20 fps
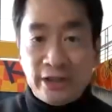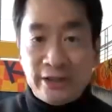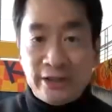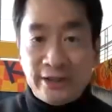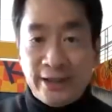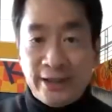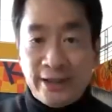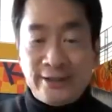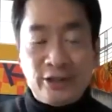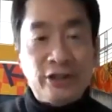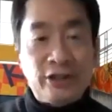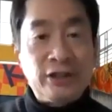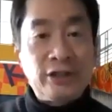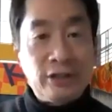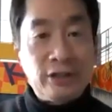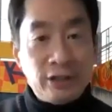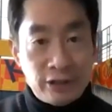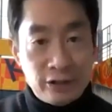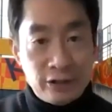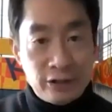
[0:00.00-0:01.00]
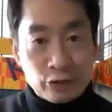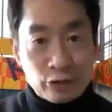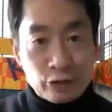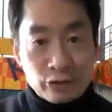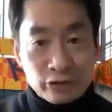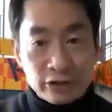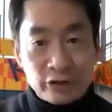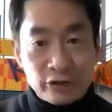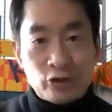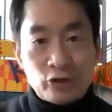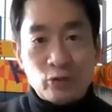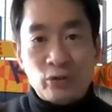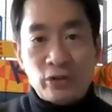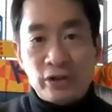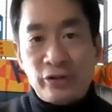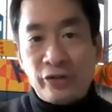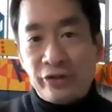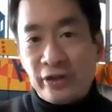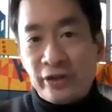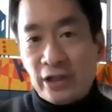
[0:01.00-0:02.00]
1800s with
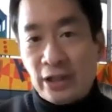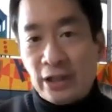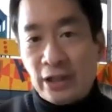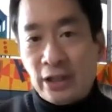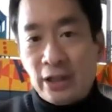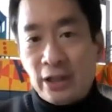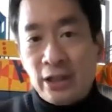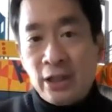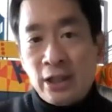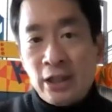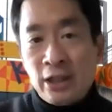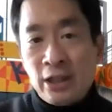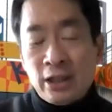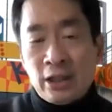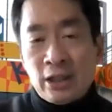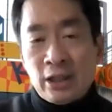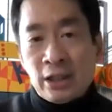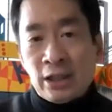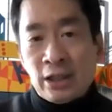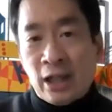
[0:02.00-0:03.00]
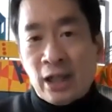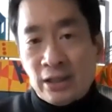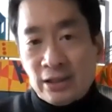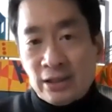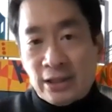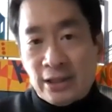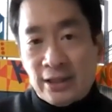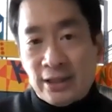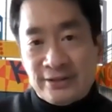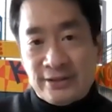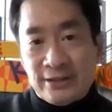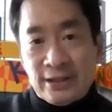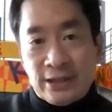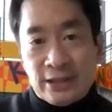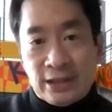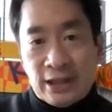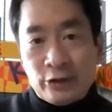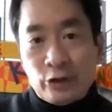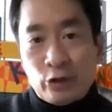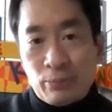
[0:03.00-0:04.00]
the colonizing and
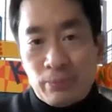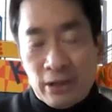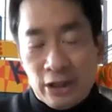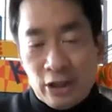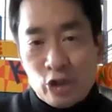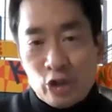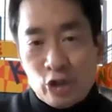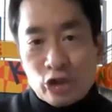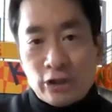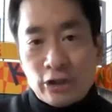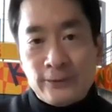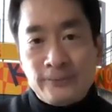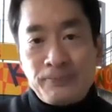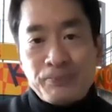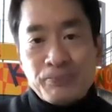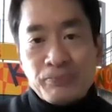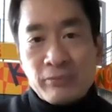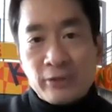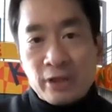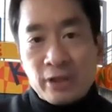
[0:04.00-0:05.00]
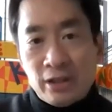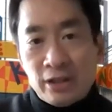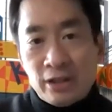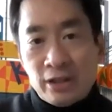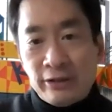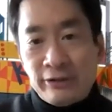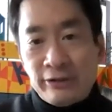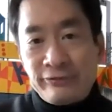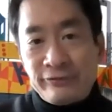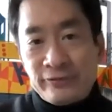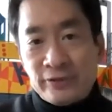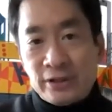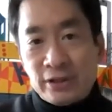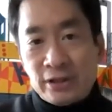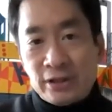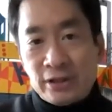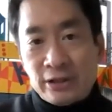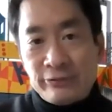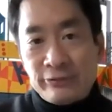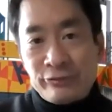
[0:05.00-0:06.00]
occupation of
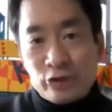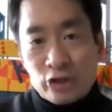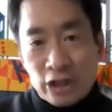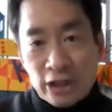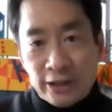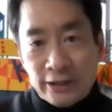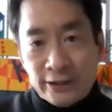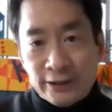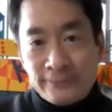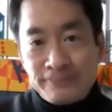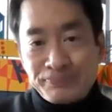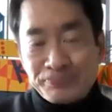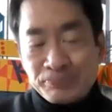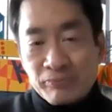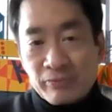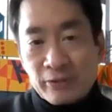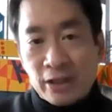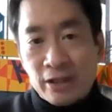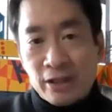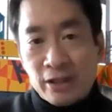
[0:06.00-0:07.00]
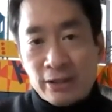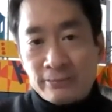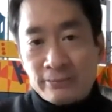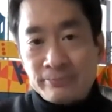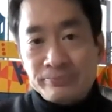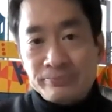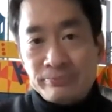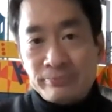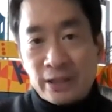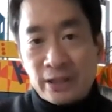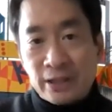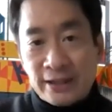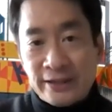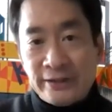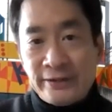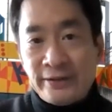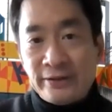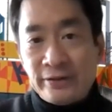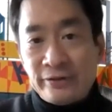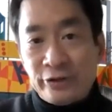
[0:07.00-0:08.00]
China
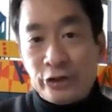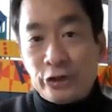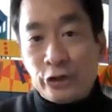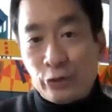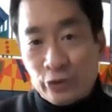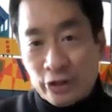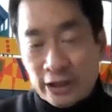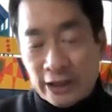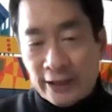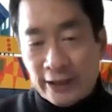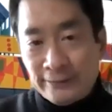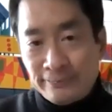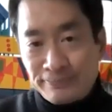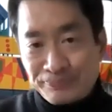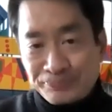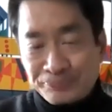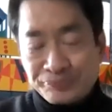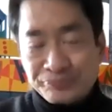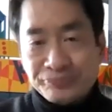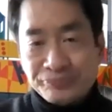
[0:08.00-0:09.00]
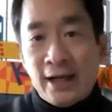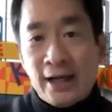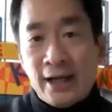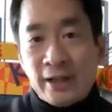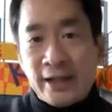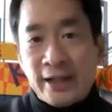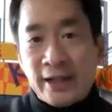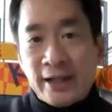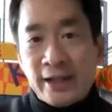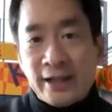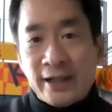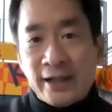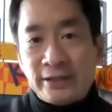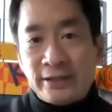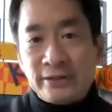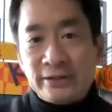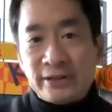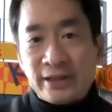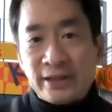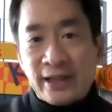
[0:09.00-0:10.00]
by the UK,
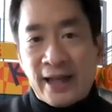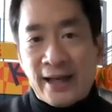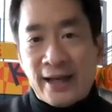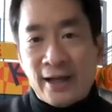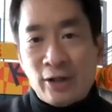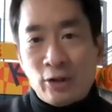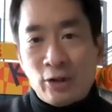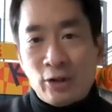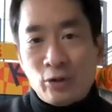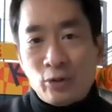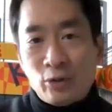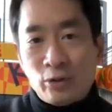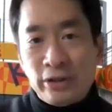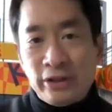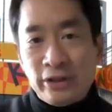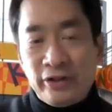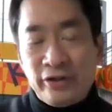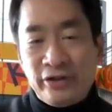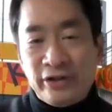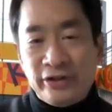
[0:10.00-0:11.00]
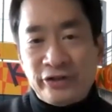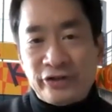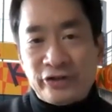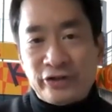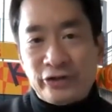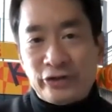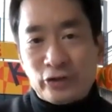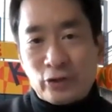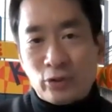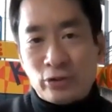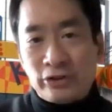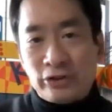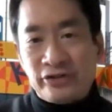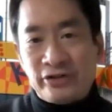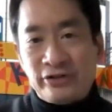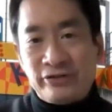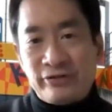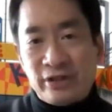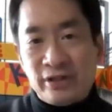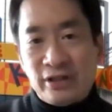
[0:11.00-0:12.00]
and how this discourse
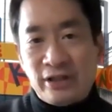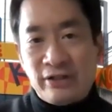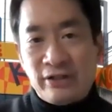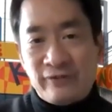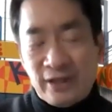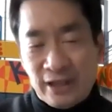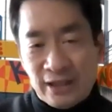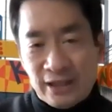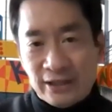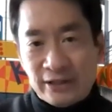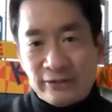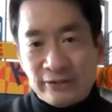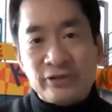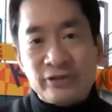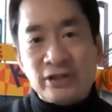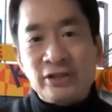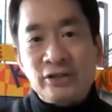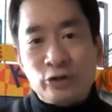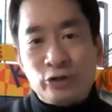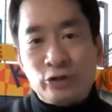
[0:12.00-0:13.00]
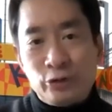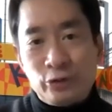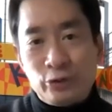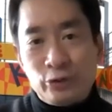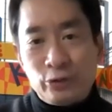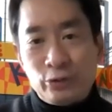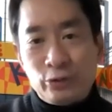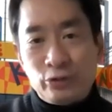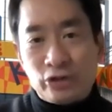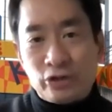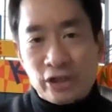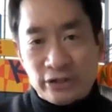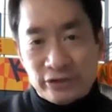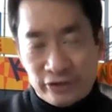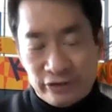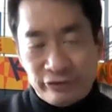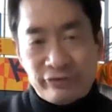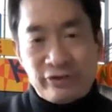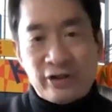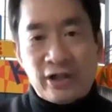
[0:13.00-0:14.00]
evolved to
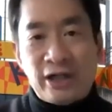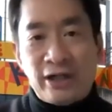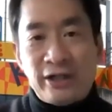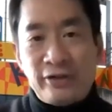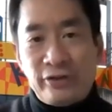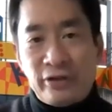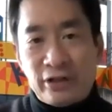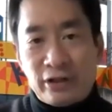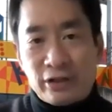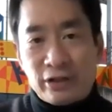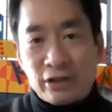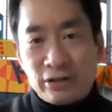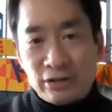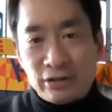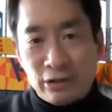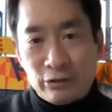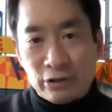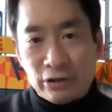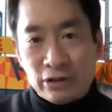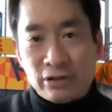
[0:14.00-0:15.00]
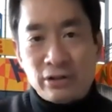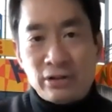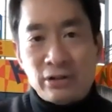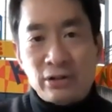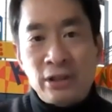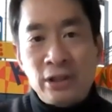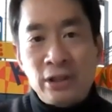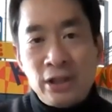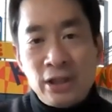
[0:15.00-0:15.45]
justify their colonial